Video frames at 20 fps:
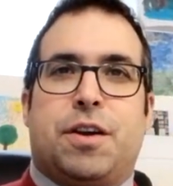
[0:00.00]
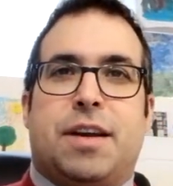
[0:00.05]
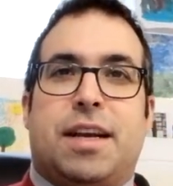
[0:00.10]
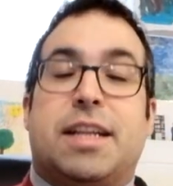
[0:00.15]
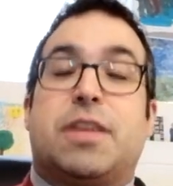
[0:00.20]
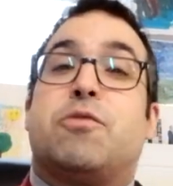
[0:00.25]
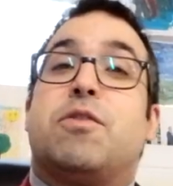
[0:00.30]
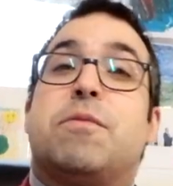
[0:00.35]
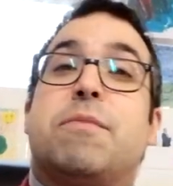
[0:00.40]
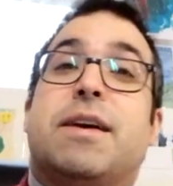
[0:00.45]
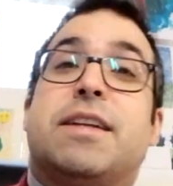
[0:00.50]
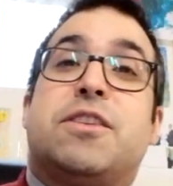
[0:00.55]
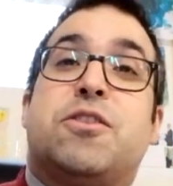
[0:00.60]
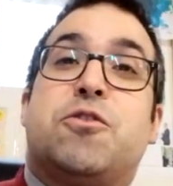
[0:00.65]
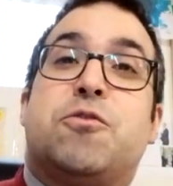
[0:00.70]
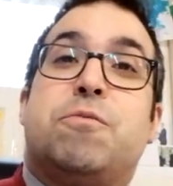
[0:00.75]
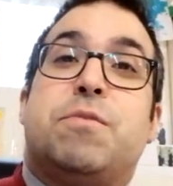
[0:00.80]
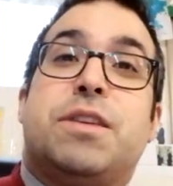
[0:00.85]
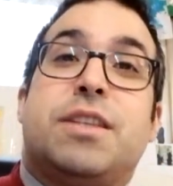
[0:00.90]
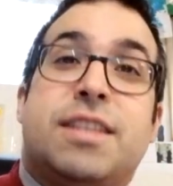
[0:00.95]
It remains to
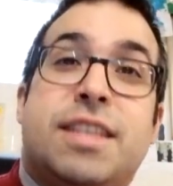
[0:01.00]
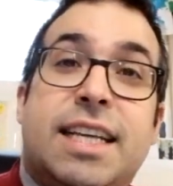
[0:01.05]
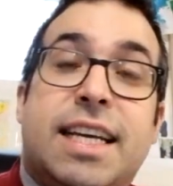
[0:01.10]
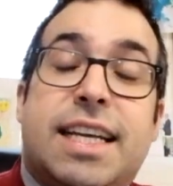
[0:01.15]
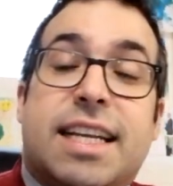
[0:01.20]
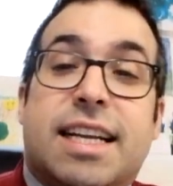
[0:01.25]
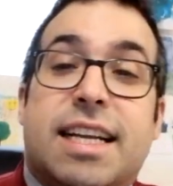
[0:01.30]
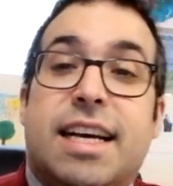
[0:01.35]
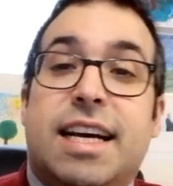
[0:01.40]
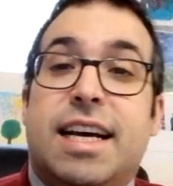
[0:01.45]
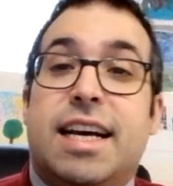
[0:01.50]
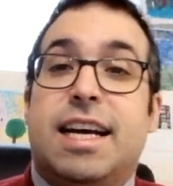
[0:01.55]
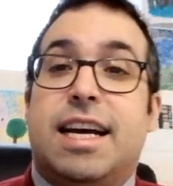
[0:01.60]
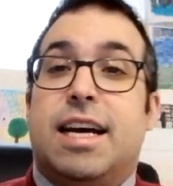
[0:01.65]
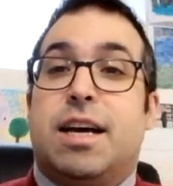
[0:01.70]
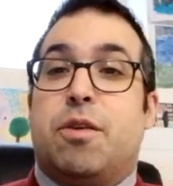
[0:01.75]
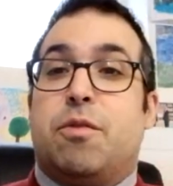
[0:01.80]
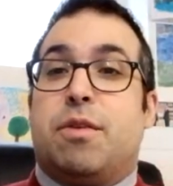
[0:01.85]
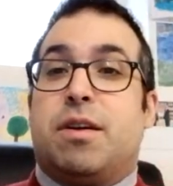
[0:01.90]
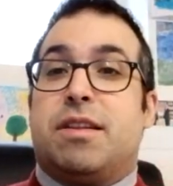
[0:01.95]
be seen
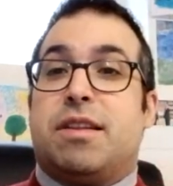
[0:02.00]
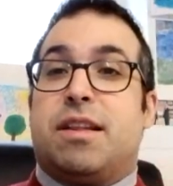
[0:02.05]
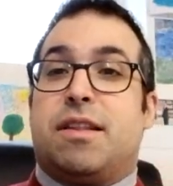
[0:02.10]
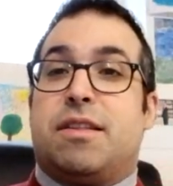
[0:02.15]
whether